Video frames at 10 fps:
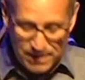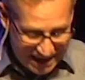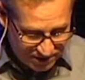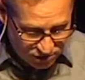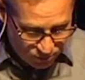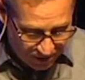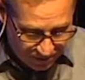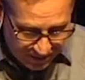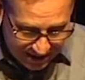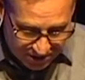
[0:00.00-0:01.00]
passage where it
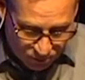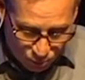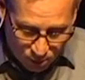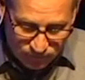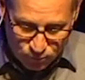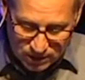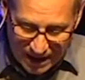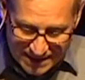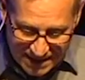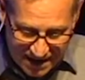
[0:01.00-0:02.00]
reads, the wolf will
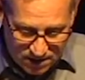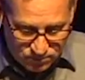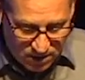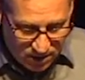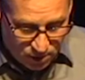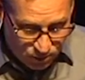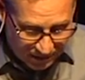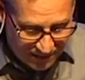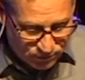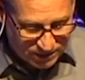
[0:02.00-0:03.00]
lie down, or will
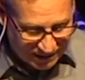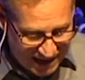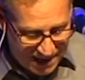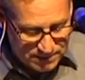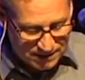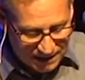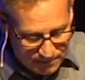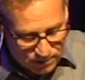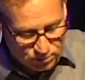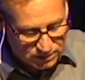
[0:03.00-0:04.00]
live with the lamb, and the
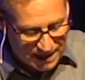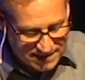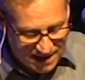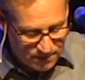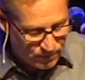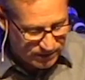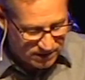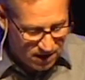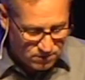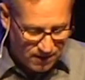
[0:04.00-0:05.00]
leopard will lie down with the
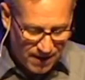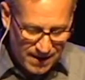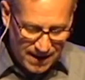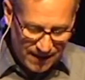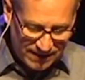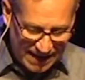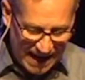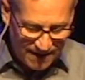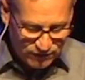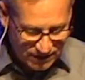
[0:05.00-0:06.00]
goat, and the
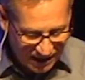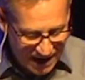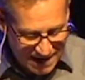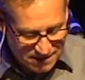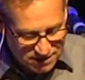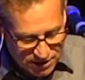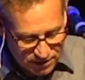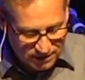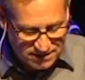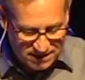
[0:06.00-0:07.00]
calf and the lion and the
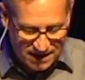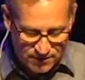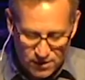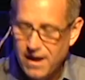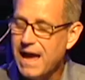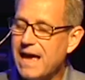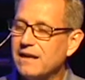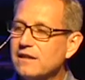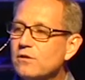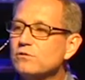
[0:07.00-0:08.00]
yearling together, and a
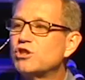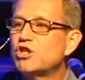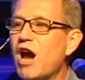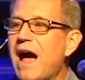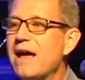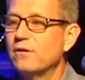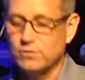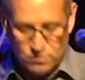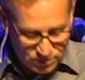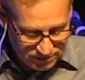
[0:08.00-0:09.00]
little
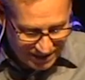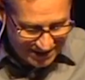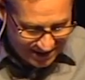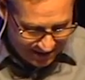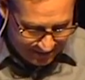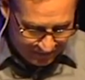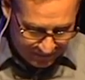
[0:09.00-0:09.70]
child will lead them.